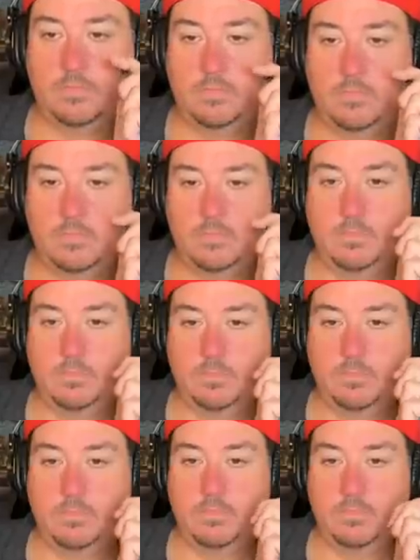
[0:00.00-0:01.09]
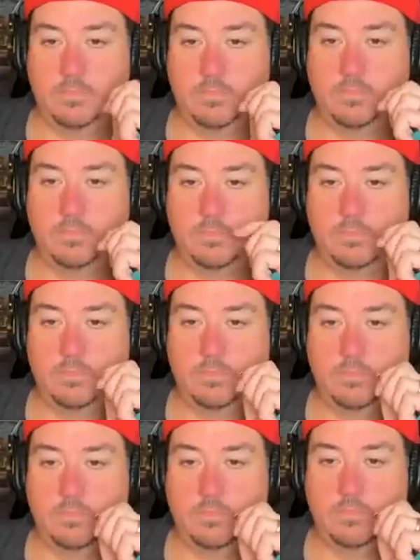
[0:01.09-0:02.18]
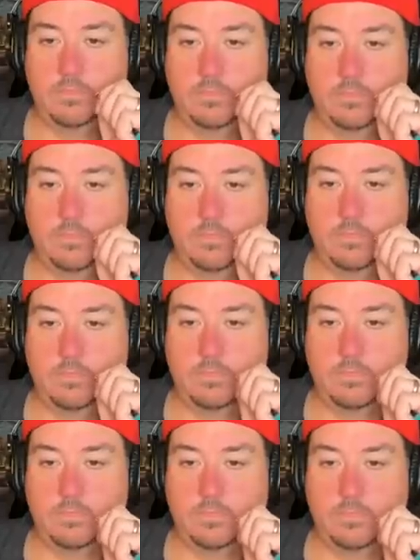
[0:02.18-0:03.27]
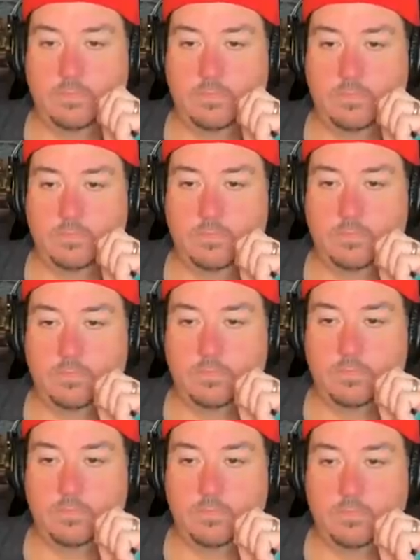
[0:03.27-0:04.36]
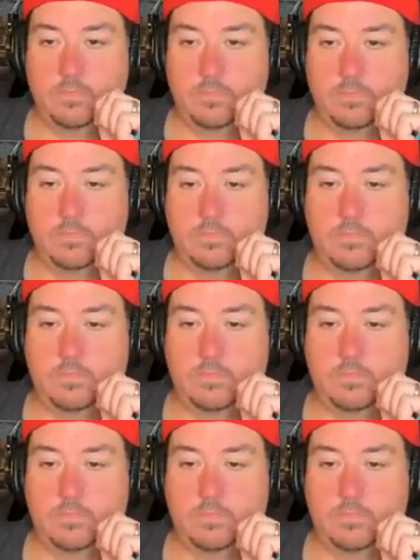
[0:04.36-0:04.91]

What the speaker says: No words are spoken by the person on screen.